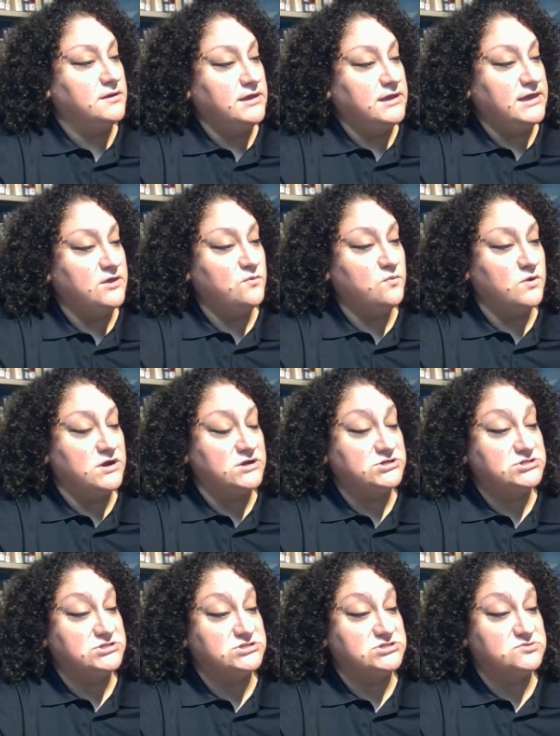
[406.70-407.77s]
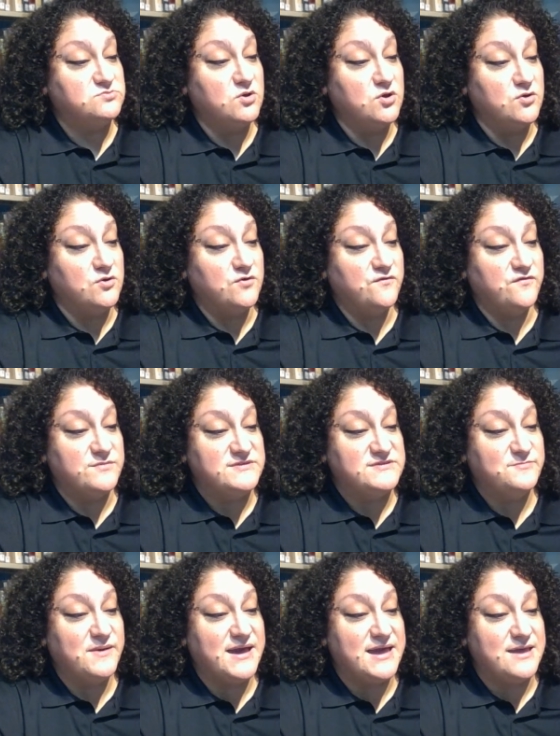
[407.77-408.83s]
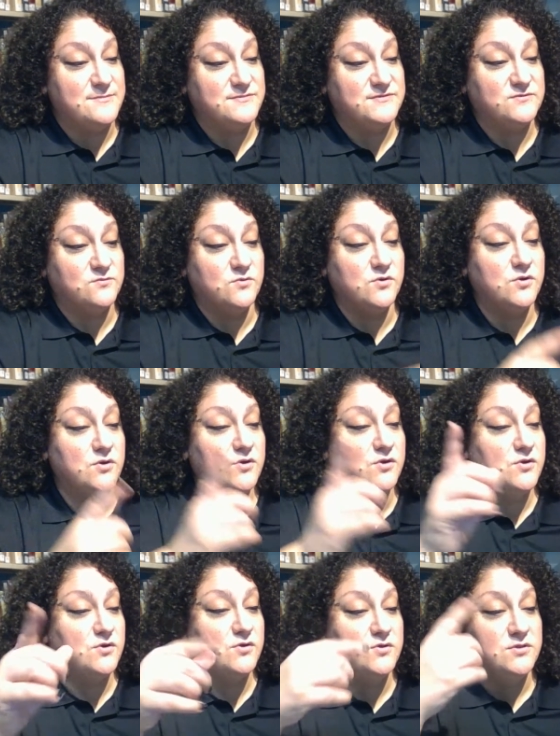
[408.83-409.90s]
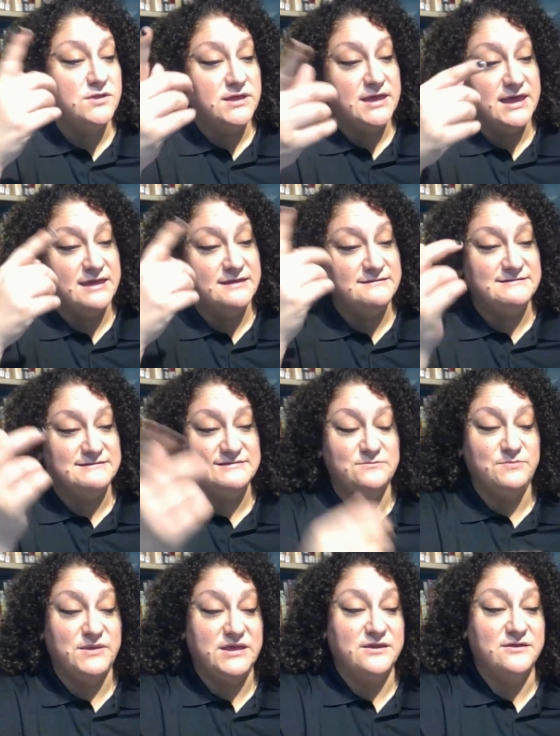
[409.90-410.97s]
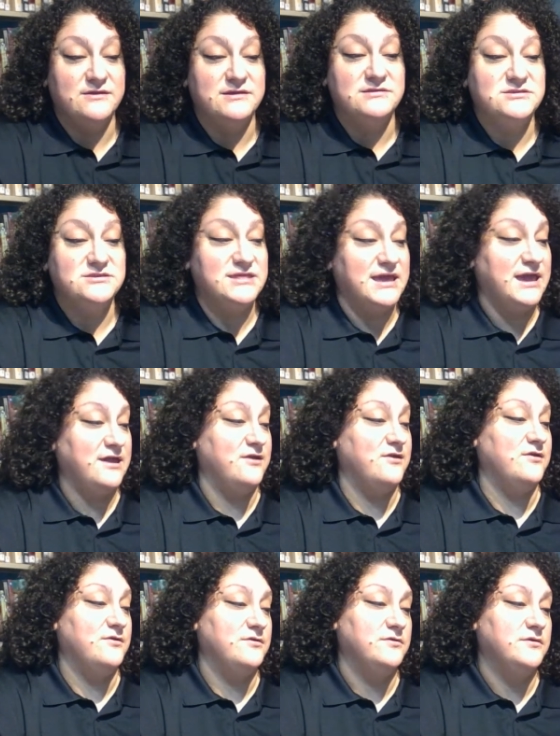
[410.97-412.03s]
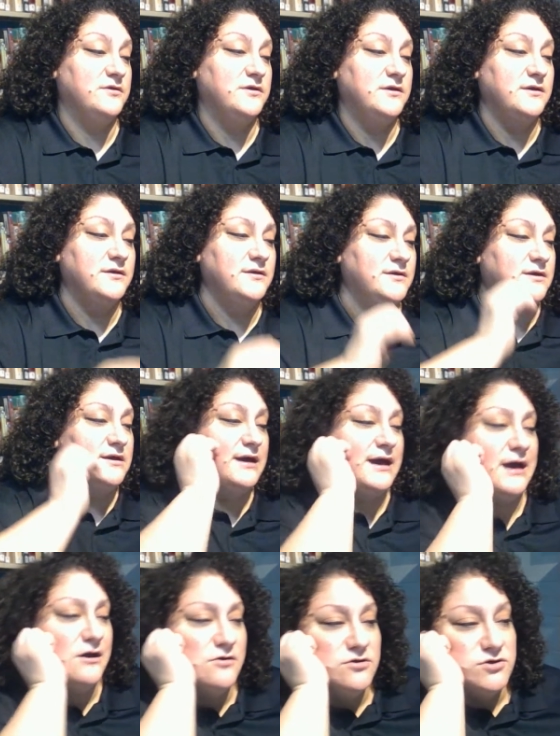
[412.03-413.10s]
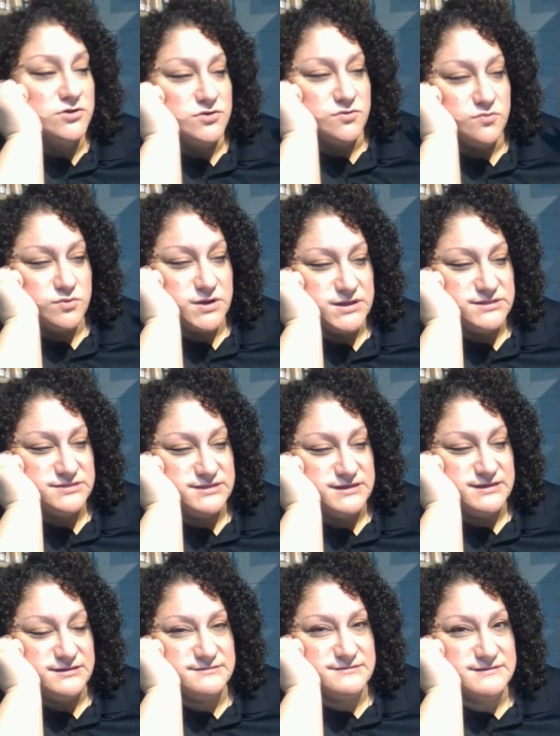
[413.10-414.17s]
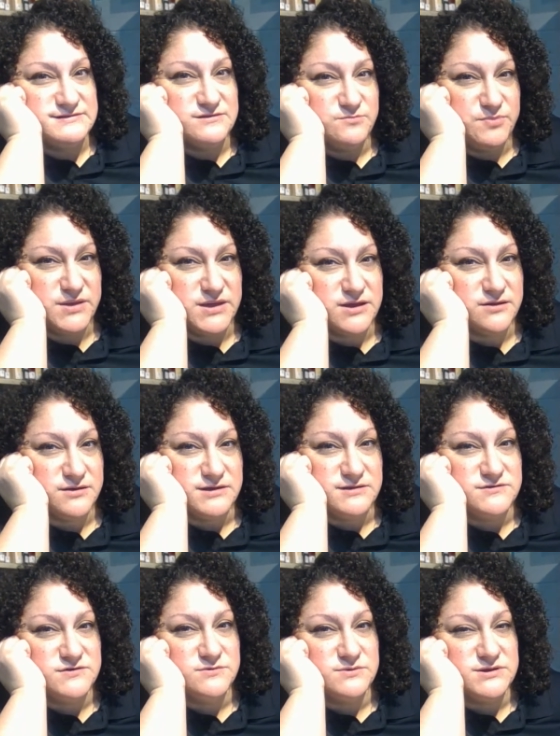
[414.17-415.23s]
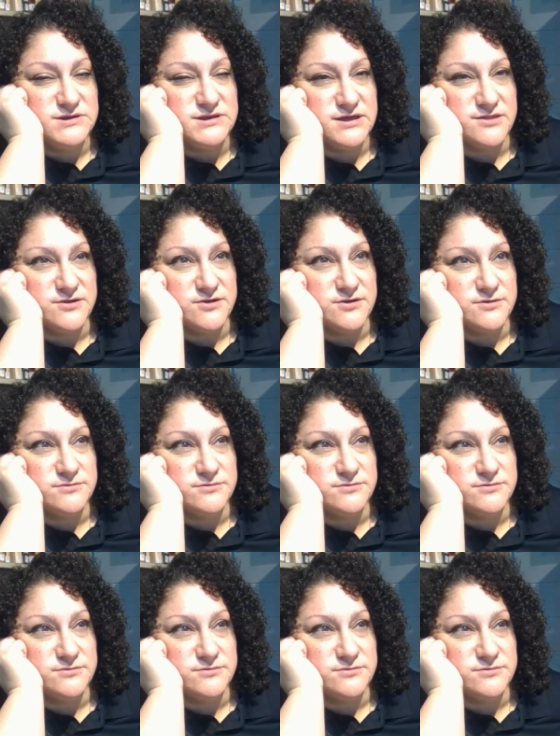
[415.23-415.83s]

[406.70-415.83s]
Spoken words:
He watched the smoke from his pipe swirl and disappear into the air. How could one thing disappear into another?